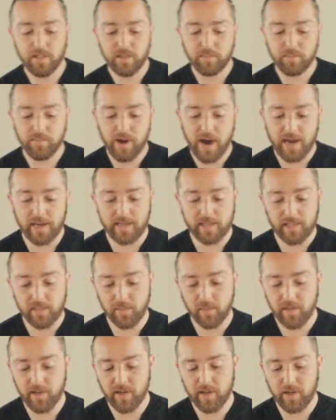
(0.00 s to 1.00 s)
to practice
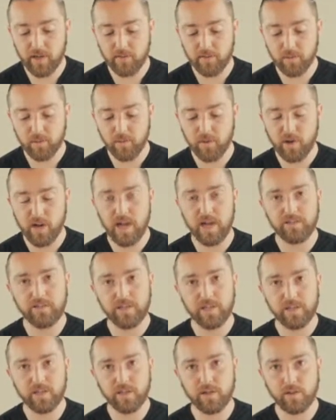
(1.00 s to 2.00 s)
being comfortable with
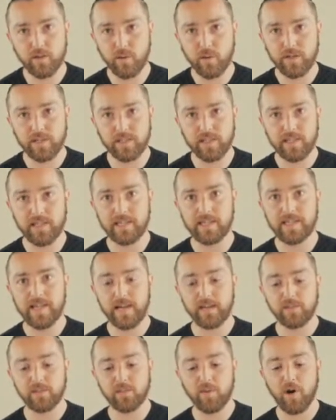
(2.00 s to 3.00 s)
having coins in
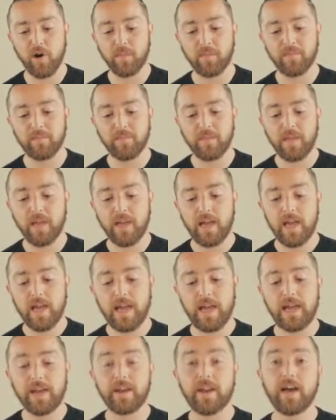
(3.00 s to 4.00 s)
Downs palm
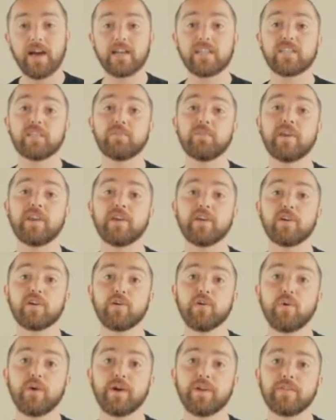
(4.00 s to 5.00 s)
and spinning a
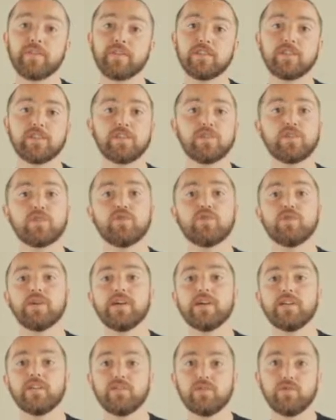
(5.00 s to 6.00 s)
coin. This is a
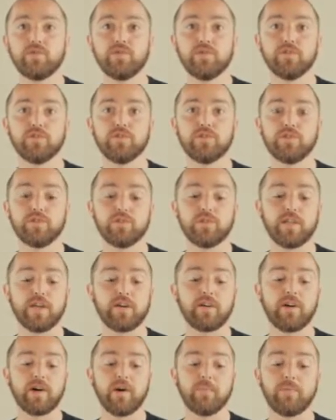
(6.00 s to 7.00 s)
great drill to do
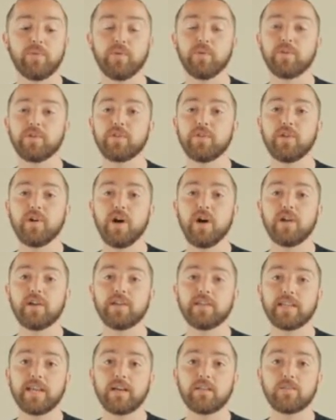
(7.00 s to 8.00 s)
that'll help you with a lot
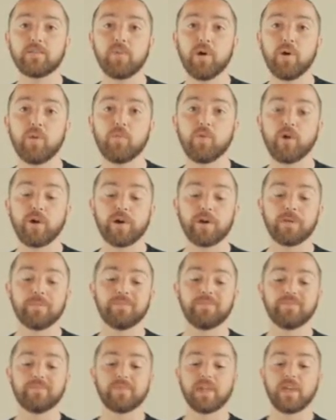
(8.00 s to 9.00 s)
of Downs palm work.
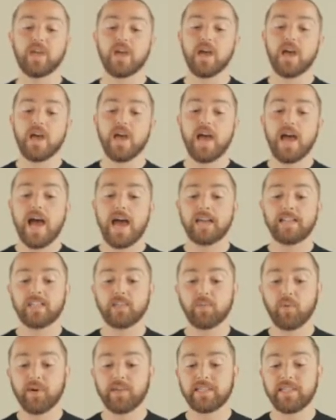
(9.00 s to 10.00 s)
At this
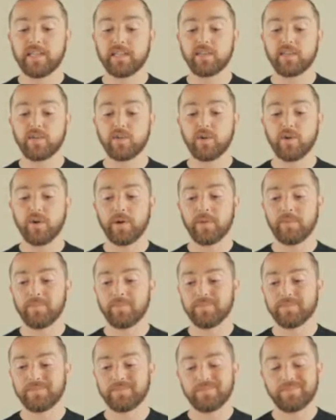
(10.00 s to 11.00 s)
point, take the coin,
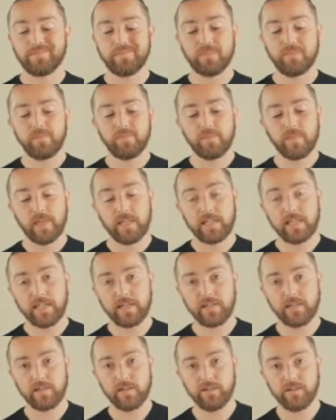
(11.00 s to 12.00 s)
take
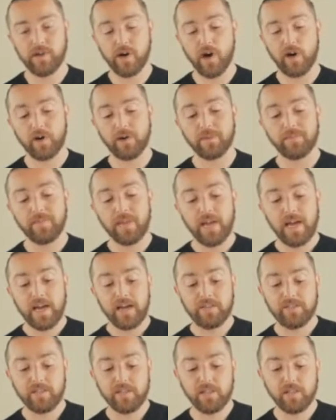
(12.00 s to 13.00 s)
the silver dollar,
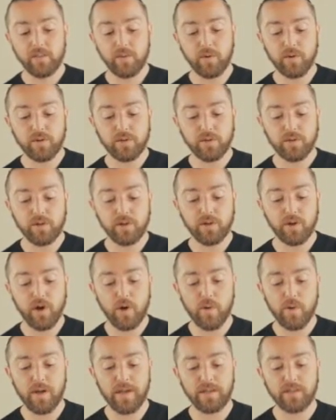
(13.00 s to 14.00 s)
and these coins are going to
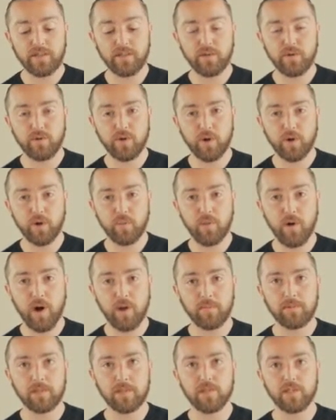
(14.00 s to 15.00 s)
go into curl
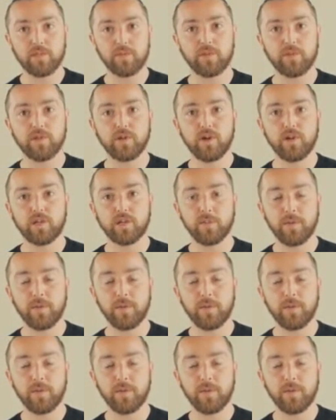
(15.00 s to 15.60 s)
palm, just as we talked